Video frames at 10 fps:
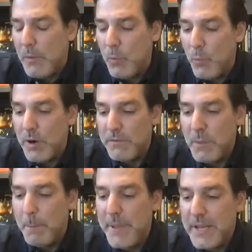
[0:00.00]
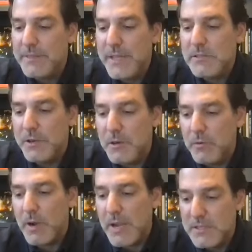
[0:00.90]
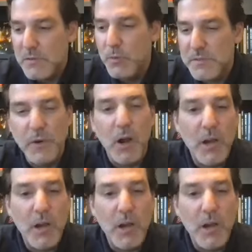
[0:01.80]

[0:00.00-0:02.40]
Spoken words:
one of the big things under Verizon was for